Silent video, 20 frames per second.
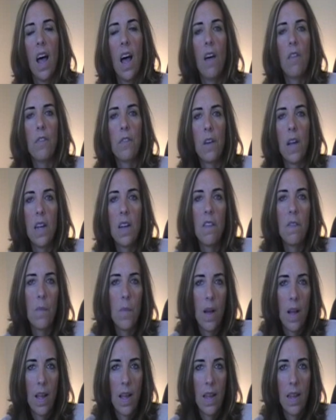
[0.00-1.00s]
A friend of
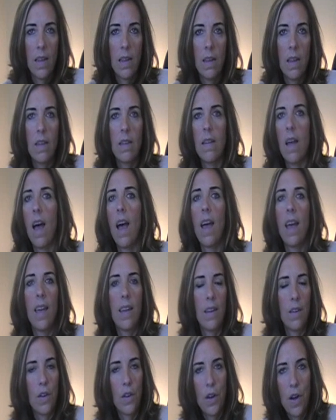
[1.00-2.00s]
mine
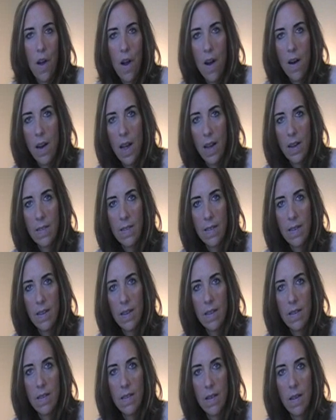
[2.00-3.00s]
died in a car
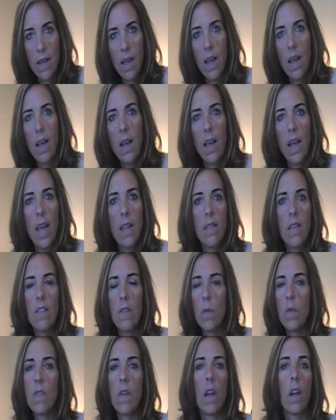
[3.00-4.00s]
accident, and
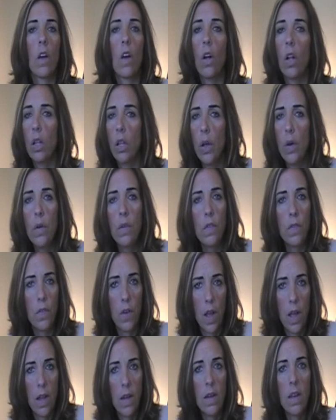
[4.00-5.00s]
this was not a close
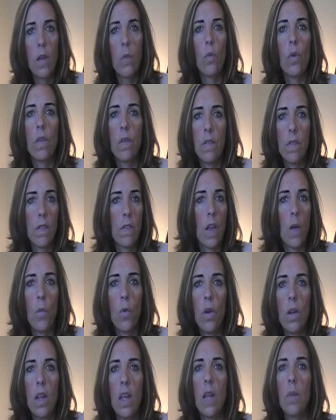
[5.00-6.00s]
friend, it was
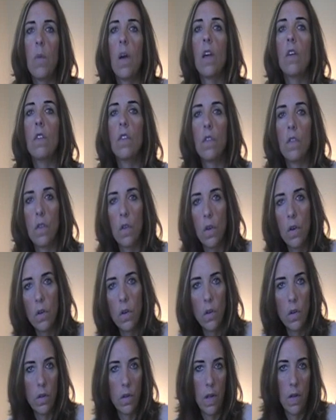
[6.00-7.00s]
someone in my
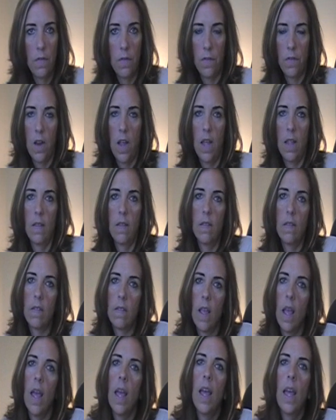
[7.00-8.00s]
circle of
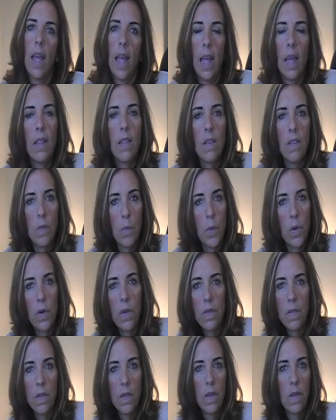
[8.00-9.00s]
friends, and this
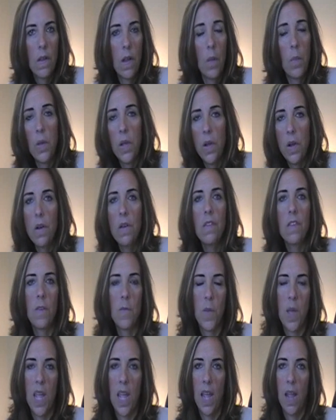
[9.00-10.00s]
person appeared to
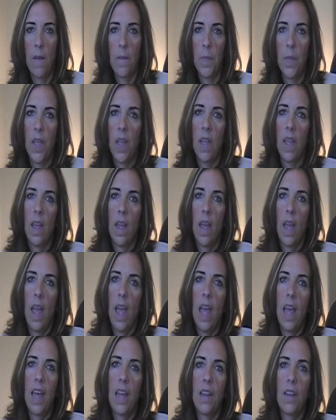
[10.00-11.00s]
me.
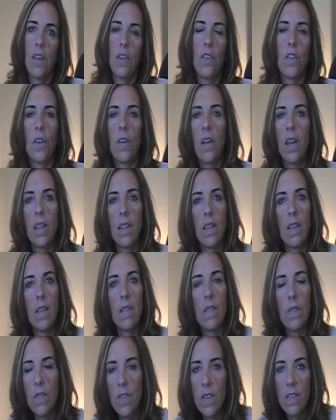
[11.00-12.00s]
And during
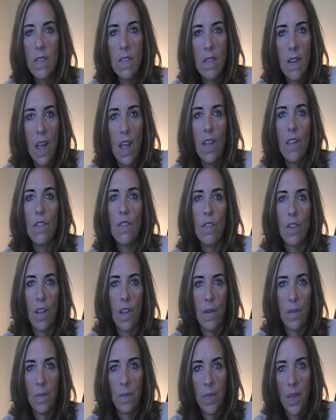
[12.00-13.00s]
this
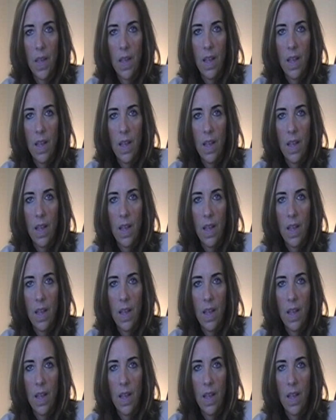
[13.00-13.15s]
visitation,